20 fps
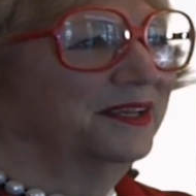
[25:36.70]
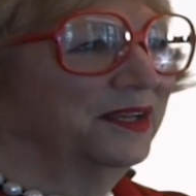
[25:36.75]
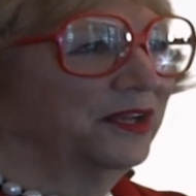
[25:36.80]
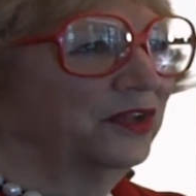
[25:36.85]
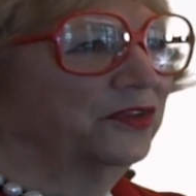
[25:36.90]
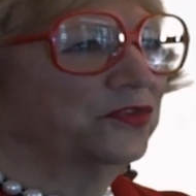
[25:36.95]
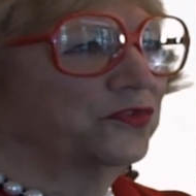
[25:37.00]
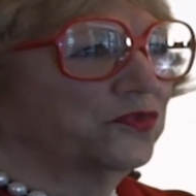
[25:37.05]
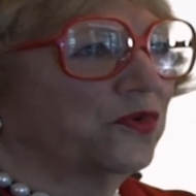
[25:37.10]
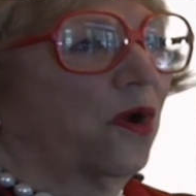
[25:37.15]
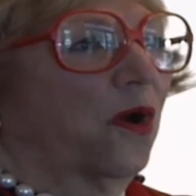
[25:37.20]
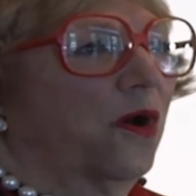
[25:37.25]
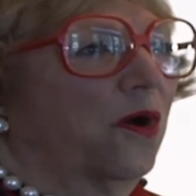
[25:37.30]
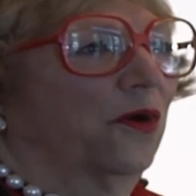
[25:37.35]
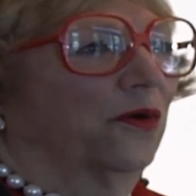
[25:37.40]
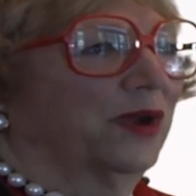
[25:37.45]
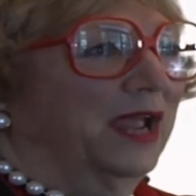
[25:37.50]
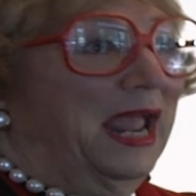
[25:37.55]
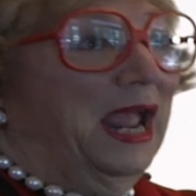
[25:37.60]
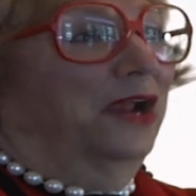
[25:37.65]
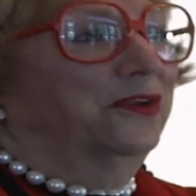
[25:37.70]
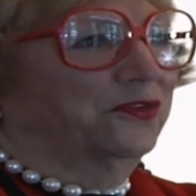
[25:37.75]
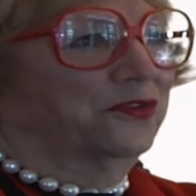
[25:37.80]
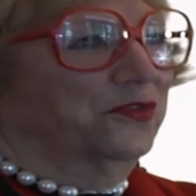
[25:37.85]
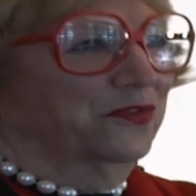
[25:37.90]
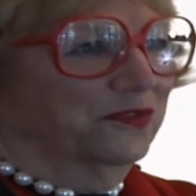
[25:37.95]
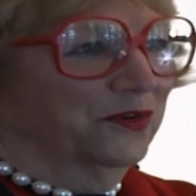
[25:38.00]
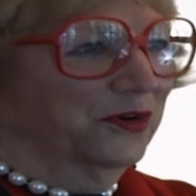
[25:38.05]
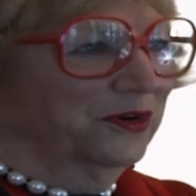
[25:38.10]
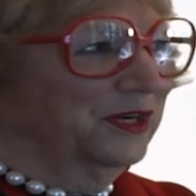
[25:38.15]
a strong,
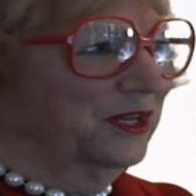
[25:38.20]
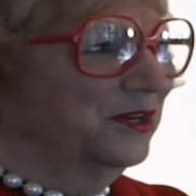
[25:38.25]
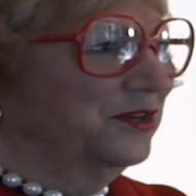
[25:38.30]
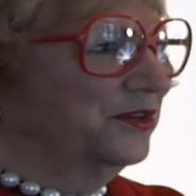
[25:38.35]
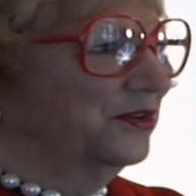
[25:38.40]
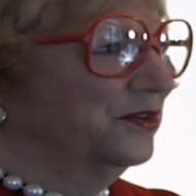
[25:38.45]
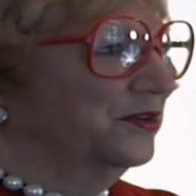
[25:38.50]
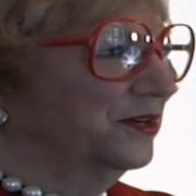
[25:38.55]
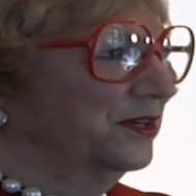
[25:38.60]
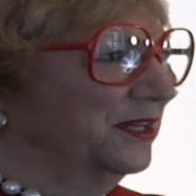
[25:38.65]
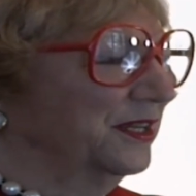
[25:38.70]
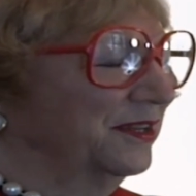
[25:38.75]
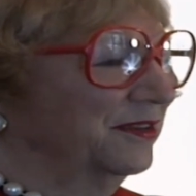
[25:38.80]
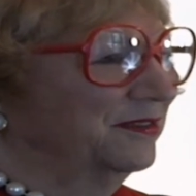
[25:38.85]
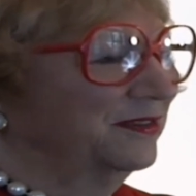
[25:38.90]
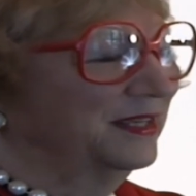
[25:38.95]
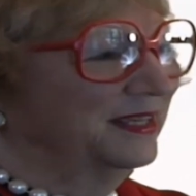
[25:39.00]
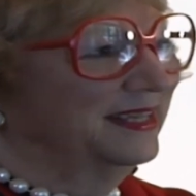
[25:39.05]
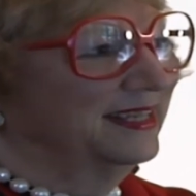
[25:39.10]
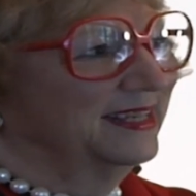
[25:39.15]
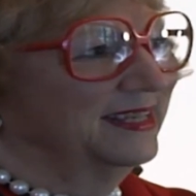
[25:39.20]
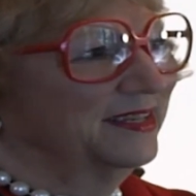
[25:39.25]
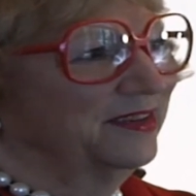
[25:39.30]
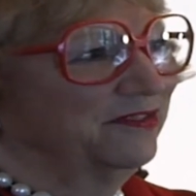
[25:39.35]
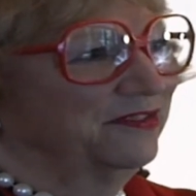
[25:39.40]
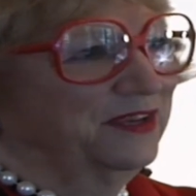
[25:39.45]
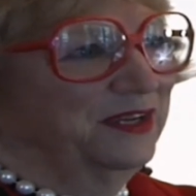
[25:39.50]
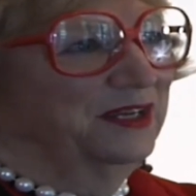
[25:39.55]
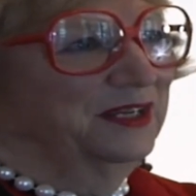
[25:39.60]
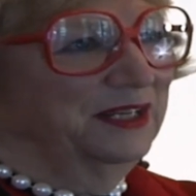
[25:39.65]
extrovert, intuitive,
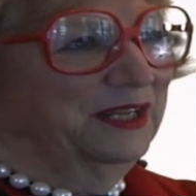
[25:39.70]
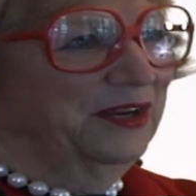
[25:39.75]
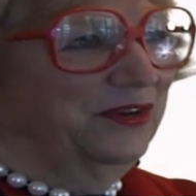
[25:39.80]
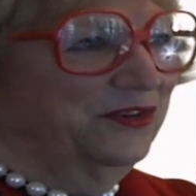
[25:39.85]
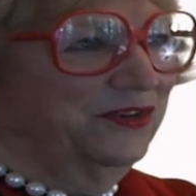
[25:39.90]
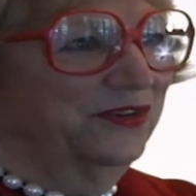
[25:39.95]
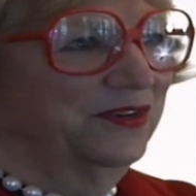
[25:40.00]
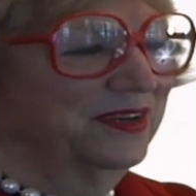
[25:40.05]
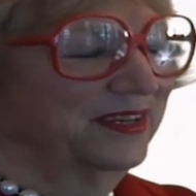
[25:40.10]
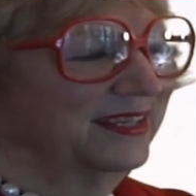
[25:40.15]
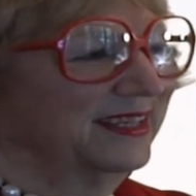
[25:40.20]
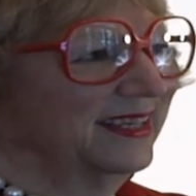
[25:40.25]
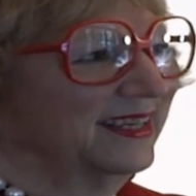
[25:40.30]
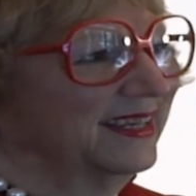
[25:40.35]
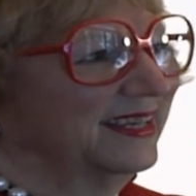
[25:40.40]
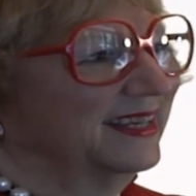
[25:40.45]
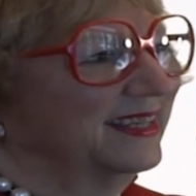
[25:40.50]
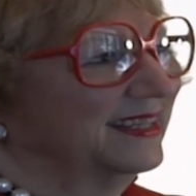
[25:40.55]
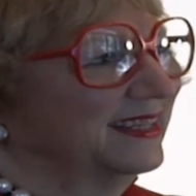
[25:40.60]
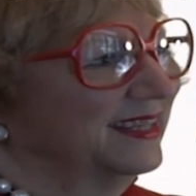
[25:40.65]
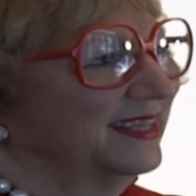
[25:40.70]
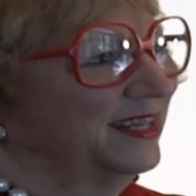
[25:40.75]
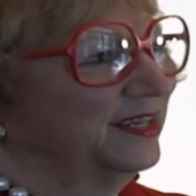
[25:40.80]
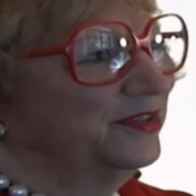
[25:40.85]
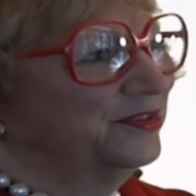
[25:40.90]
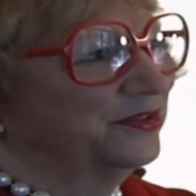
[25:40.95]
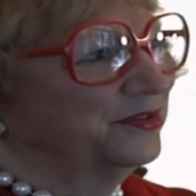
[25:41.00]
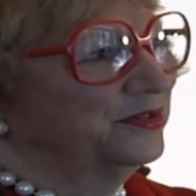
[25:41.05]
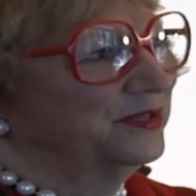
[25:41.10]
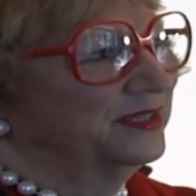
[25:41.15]
feeling
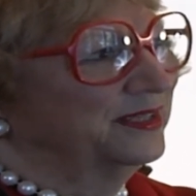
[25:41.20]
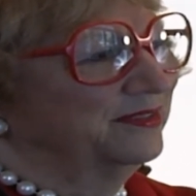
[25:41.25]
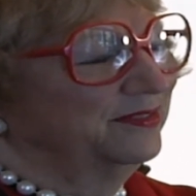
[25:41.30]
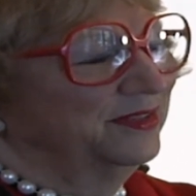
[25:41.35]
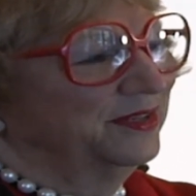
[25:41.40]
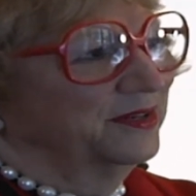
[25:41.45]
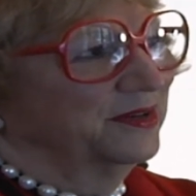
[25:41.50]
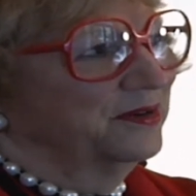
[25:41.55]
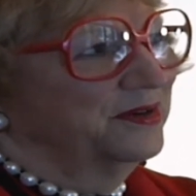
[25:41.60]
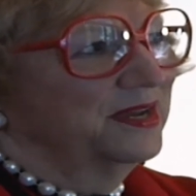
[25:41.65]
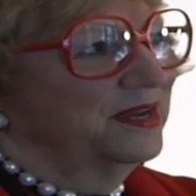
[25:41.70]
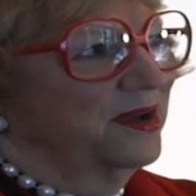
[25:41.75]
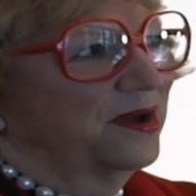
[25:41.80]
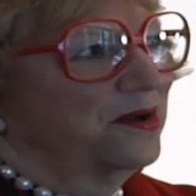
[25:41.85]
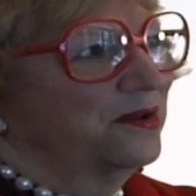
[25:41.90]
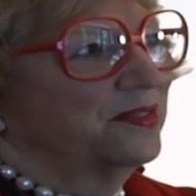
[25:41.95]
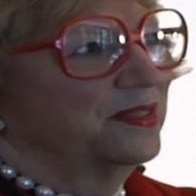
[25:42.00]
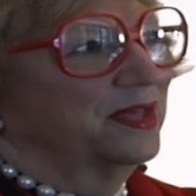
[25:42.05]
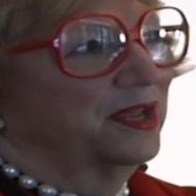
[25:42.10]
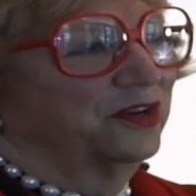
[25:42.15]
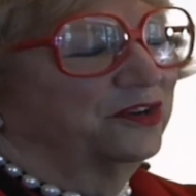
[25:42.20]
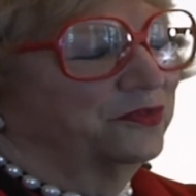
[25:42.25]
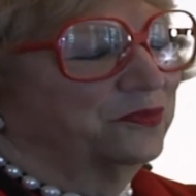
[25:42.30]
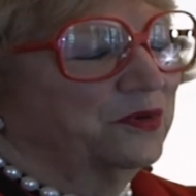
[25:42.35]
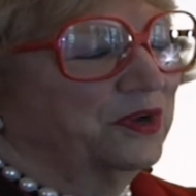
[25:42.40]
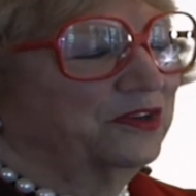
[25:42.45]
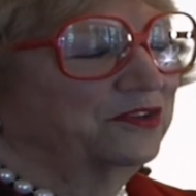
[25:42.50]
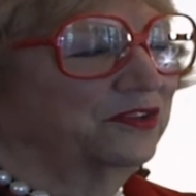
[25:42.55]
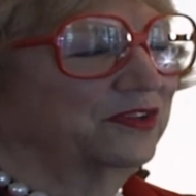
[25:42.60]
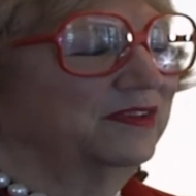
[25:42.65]
intuitive, you know, all that
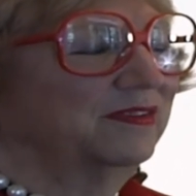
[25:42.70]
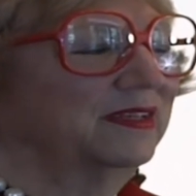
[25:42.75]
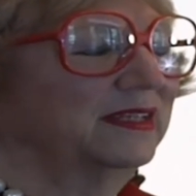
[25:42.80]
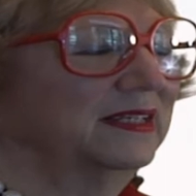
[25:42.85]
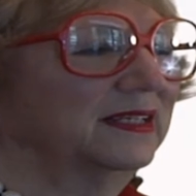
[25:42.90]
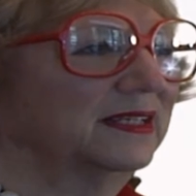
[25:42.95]
expressive.